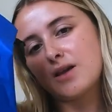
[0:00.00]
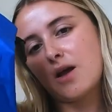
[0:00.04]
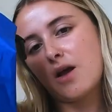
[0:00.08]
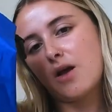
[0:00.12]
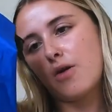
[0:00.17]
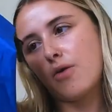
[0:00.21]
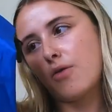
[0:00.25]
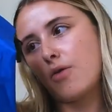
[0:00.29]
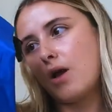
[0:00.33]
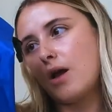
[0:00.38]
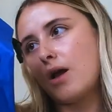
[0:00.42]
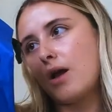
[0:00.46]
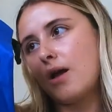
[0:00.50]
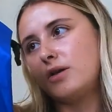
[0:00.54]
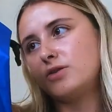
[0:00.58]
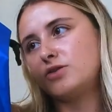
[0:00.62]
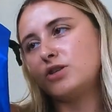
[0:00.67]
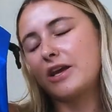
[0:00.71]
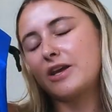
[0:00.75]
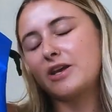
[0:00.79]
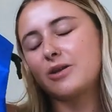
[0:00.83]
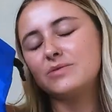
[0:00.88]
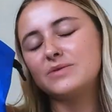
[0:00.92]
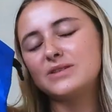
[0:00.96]
So
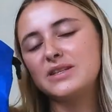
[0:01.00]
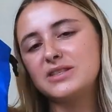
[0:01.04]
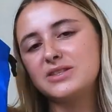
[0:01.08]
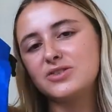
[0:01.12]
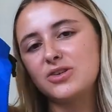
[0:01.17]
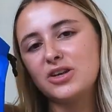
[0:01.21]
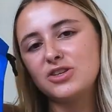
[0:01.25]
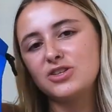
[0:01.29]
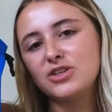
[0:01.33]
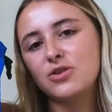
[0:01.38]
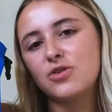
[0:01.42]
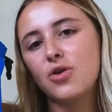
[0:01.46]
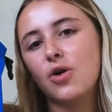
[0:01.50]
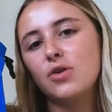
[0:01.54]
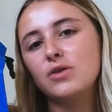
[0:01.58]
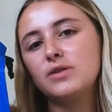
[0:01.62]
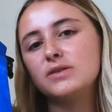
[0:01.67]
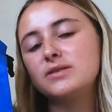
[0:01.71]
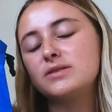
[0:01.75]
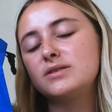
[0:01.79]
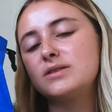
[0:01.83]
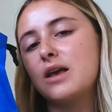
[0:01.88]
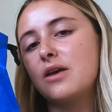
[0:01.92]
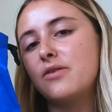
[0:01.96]
Jacob's sister actually got
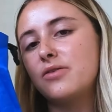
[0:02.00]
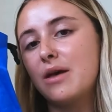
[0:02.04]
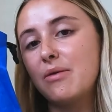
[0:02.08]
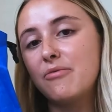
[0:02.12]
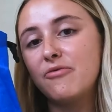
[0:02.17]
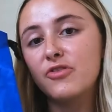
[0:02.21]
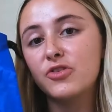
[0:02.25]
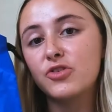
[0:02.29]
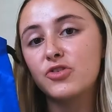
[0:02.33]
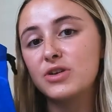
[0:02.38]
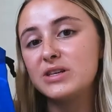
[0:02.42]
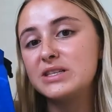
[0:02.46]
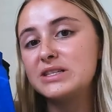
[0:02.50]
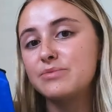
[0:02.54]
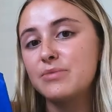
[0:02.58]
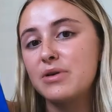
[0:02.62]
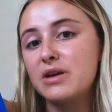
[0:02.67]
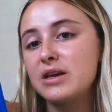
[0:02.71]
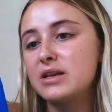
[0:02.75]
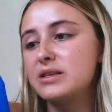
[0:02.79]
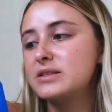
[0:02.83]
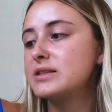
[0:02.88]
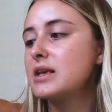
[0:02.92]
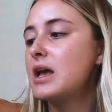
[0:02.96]
us them for
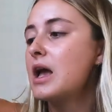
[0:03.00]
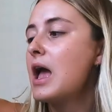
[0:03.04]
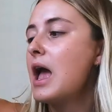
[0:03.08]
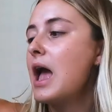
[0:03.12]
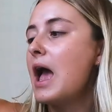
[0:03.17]
Christmas,